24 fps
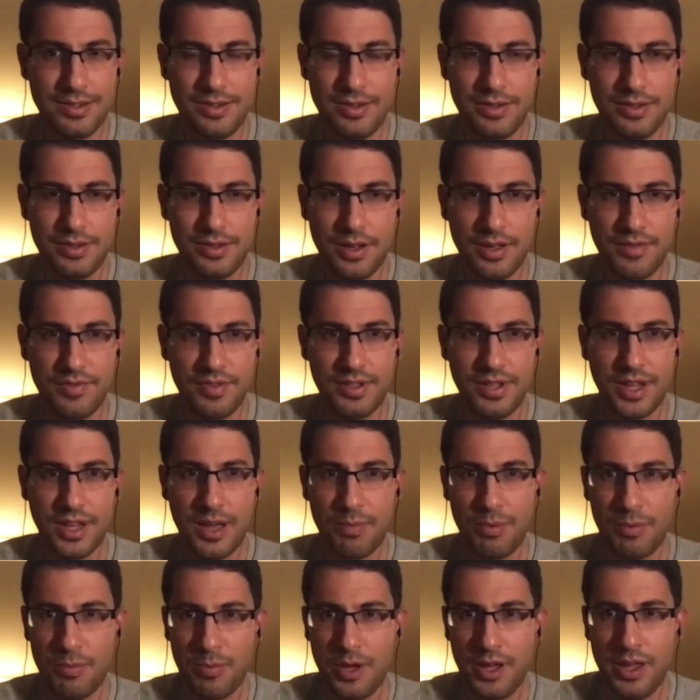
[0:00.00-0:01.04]
just off the top
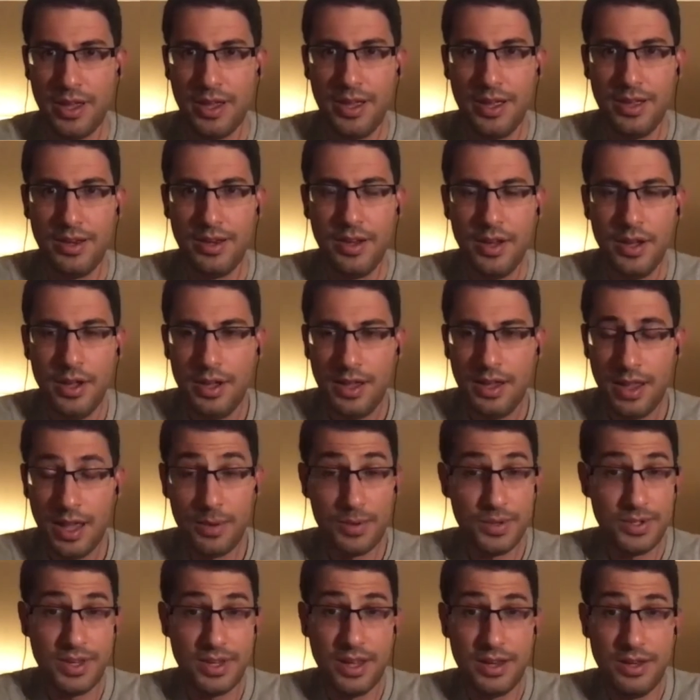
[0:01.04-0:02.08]
of my head. And that
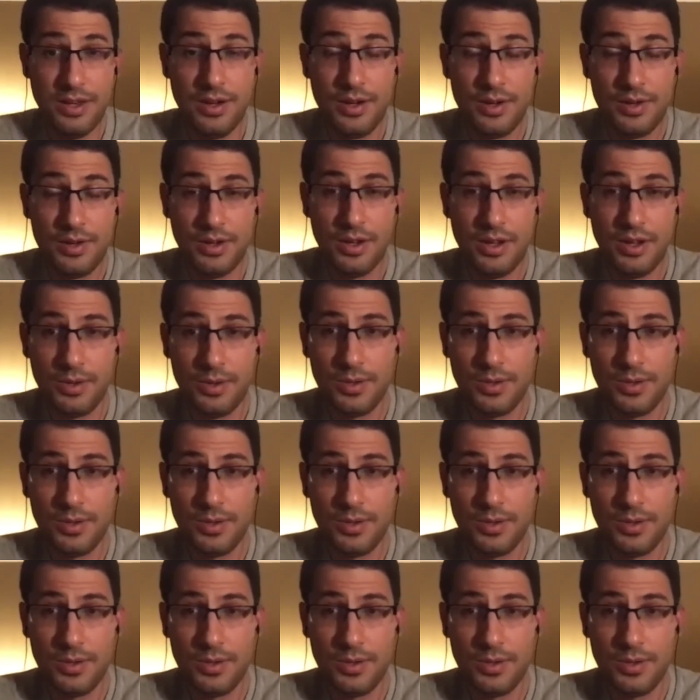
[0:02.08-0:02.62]
was 10 years ago.